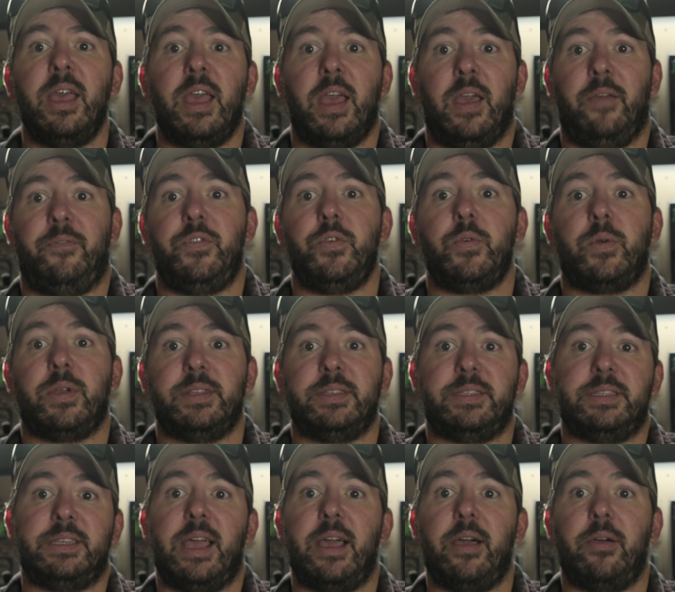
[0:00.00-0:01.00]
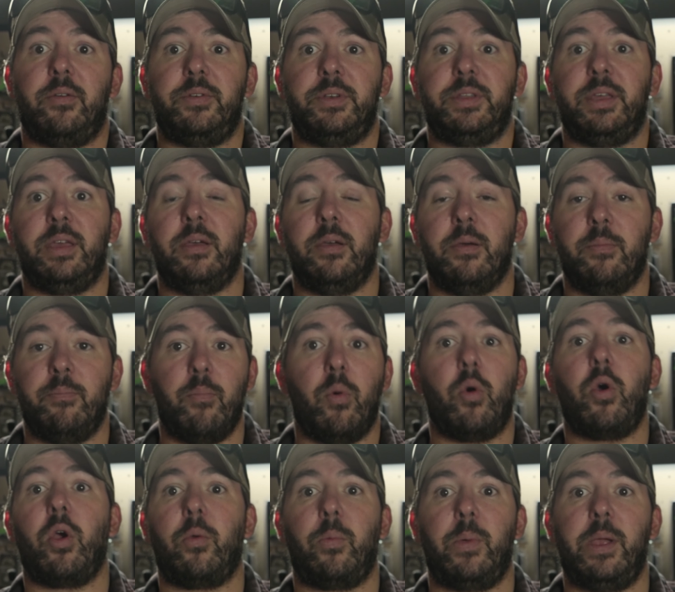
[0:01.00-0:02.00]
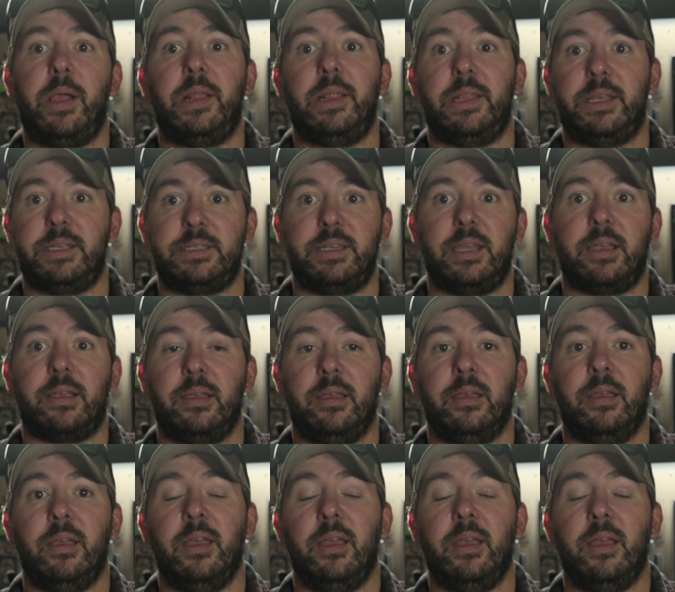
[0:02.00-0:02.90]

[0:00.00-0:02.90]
if you can sound more realistic